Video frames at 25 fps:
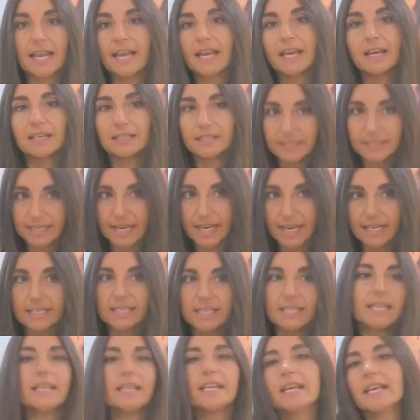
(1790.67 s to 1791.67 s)
and
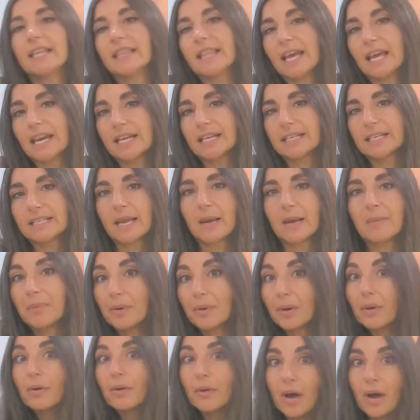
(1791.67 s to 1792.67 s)
dainty in that
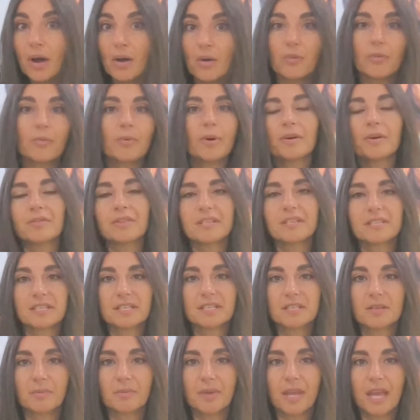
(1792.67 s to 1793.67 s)
example? Oh, well, the
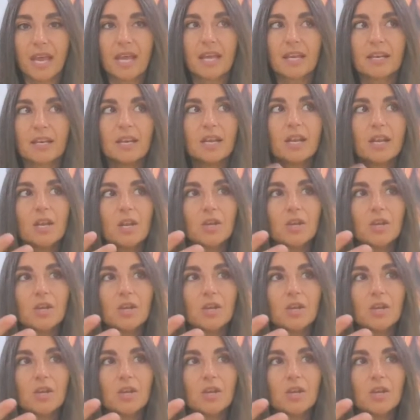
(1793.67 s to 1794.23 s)
system can